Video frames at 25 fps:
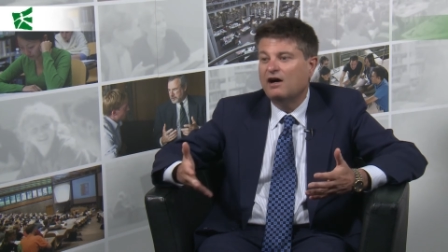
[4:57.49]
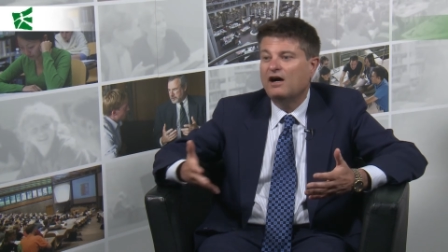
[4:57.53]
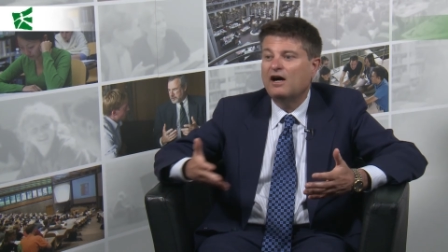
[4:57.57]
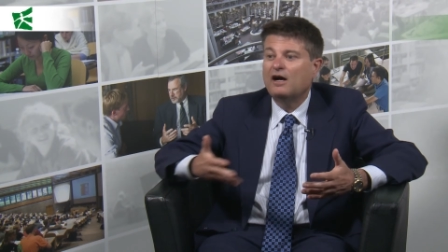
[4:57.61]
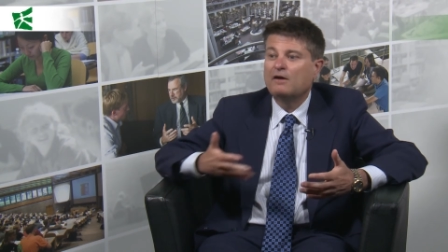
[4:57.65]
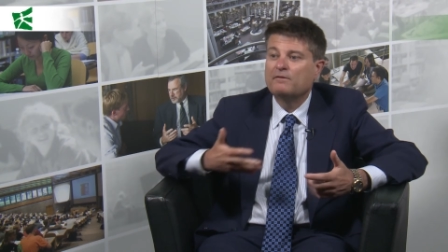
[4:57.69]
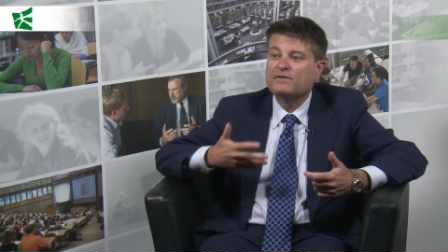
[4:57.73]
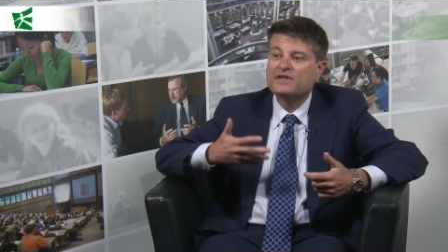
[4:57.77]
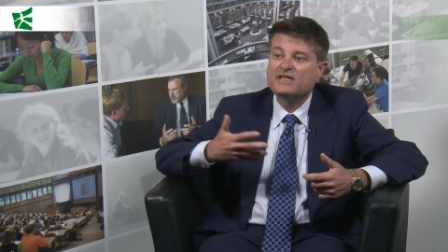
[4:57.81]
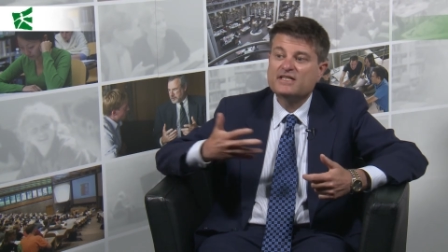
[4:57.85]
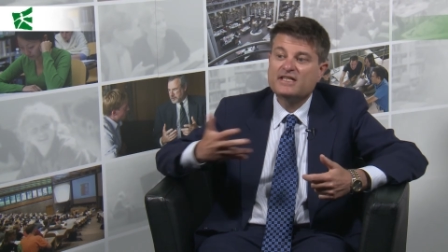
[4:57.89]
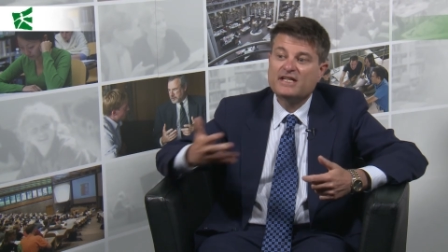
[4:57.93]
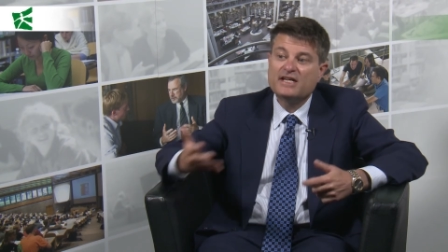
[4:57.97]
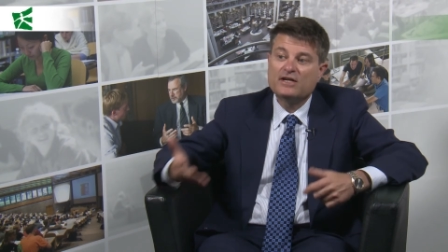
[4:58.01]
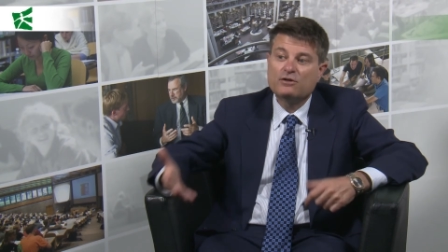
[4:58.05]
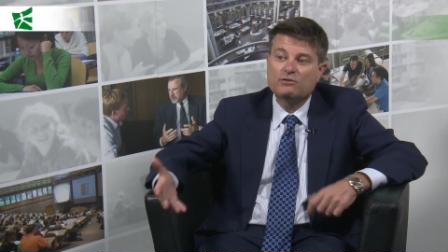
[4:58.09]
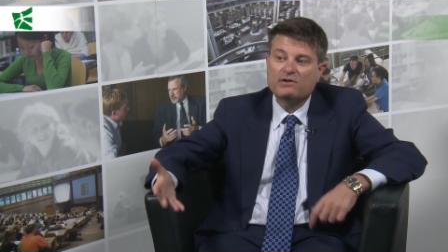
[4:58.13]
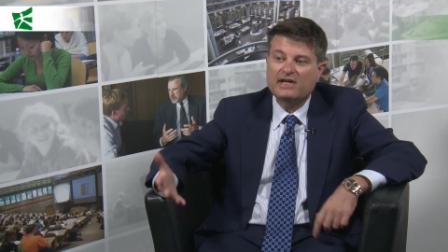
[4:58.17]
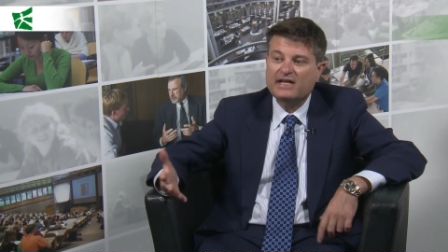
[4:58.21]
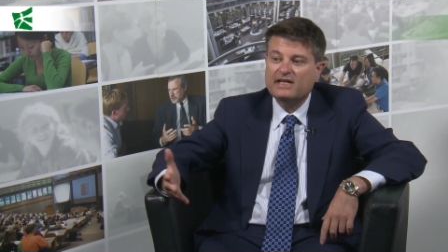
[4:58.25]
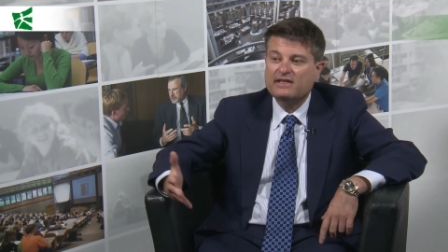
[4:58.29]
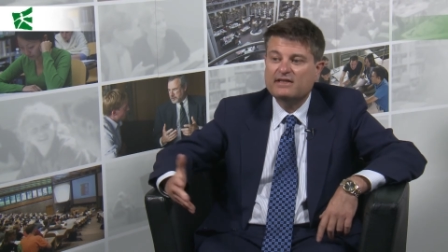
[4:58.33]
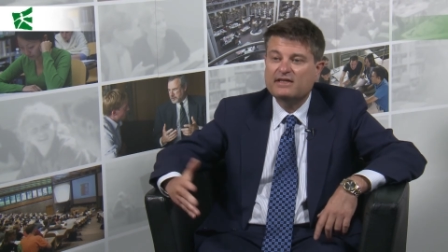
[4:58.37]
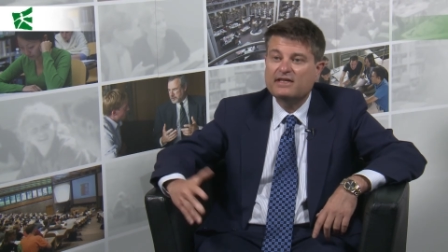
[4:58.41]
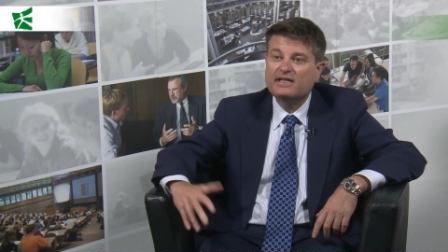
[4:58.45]
obviously a
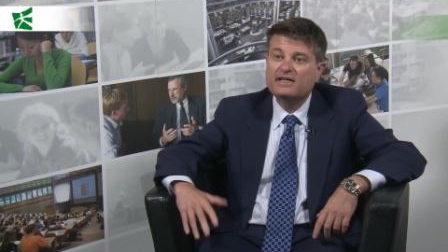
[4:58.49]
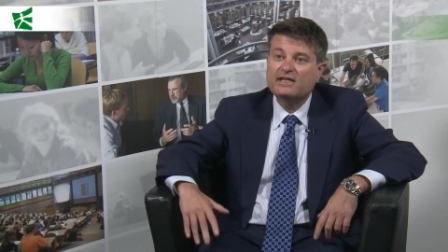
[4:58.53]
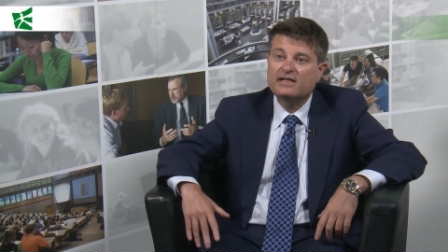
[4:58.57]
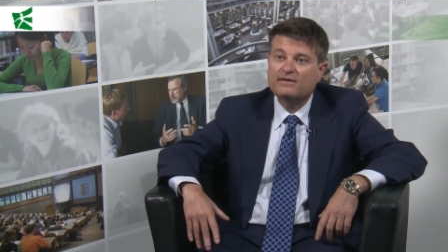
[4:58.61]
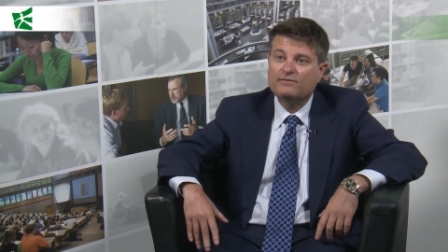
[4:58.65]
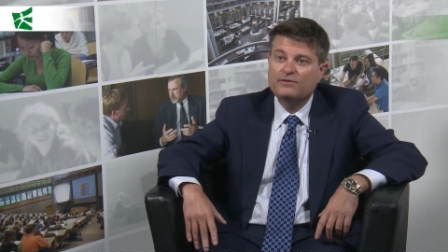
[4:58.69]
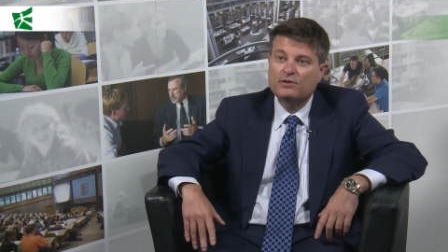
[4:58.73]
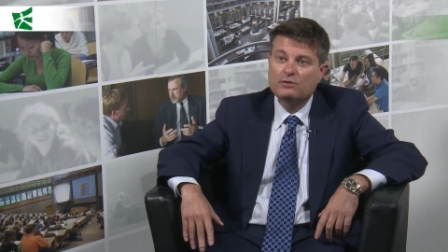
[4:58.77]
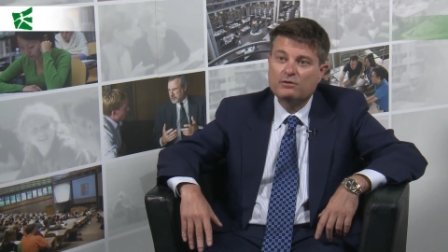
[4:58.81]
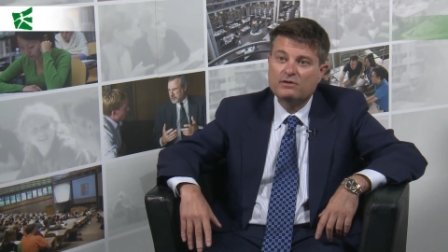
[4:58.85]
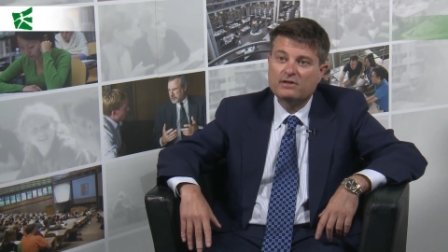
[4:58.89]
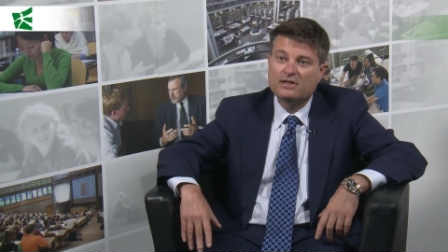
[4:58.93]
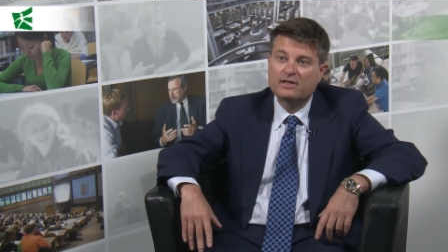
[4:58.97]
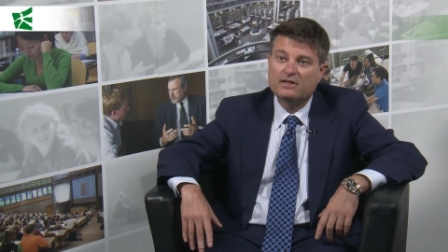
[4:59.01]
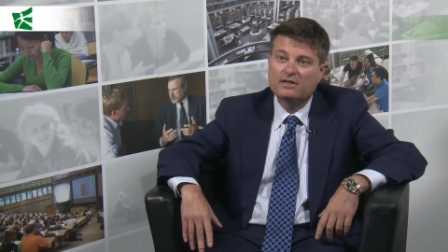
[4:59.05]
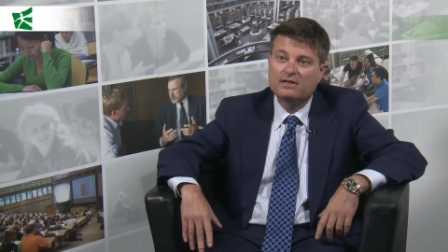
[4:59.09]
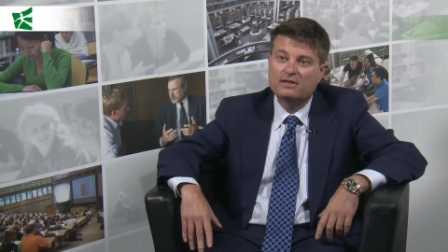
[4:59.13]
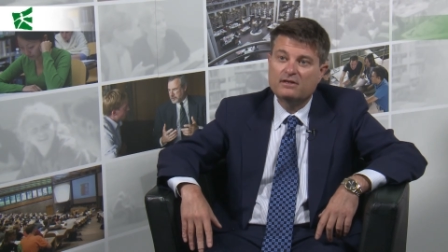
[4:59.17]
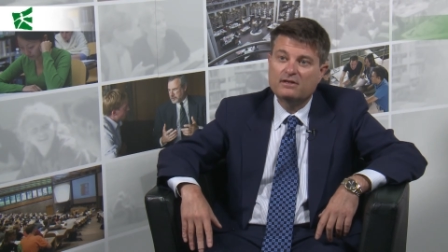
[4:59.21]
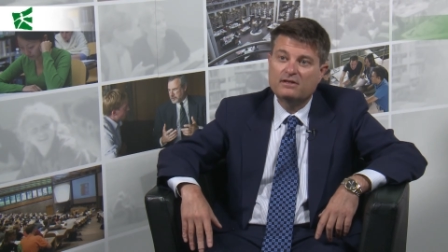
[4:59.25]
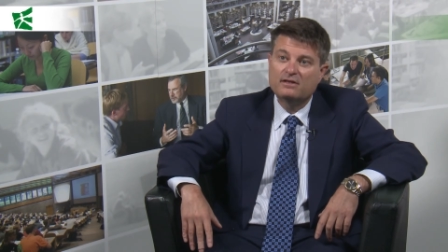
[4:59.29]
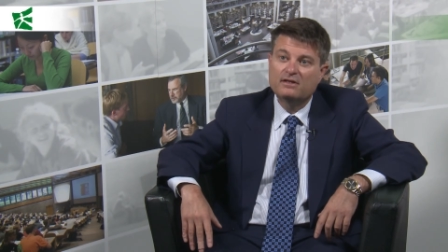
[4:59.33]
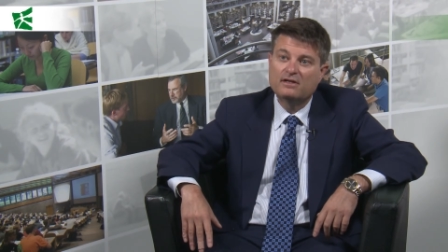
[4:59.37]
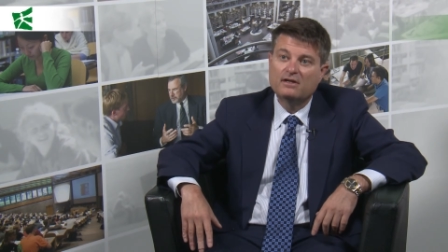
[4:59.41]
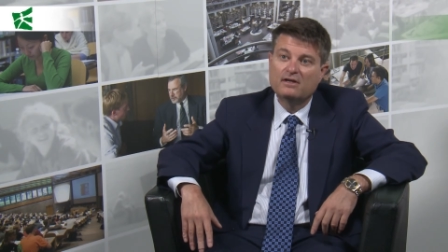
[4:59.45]
great thing if you
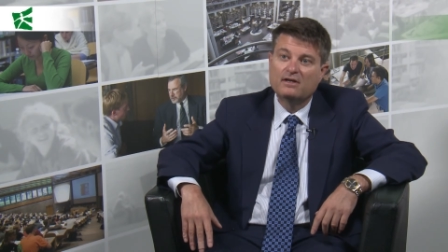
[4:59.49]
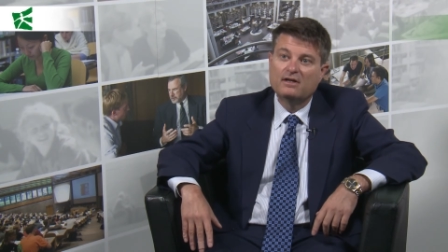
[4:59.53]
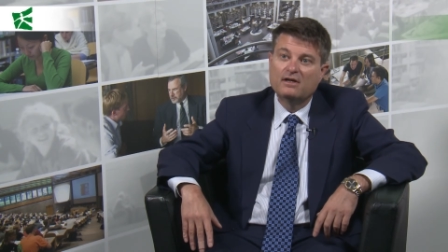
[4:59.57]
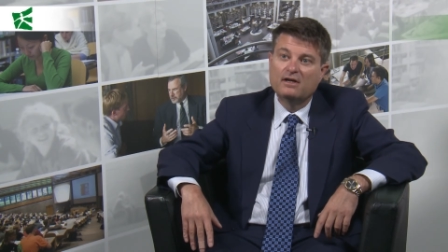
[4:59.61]
can.